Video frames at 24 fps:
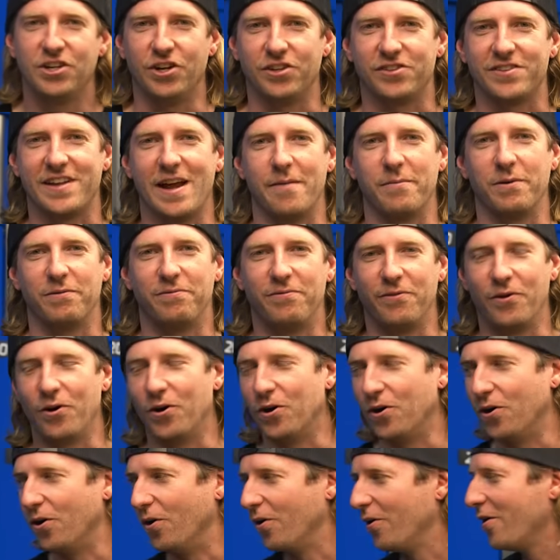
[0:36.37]
Use number
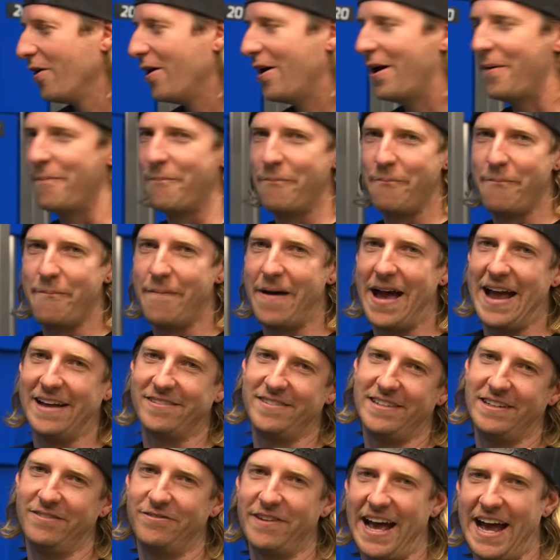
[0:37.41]
four,
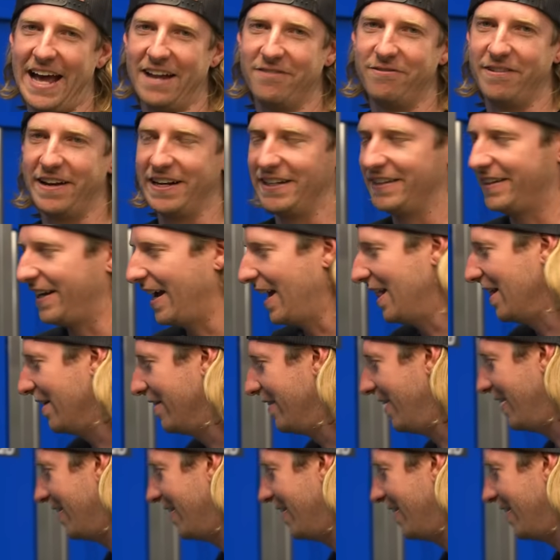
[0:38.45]
massive advent calendar.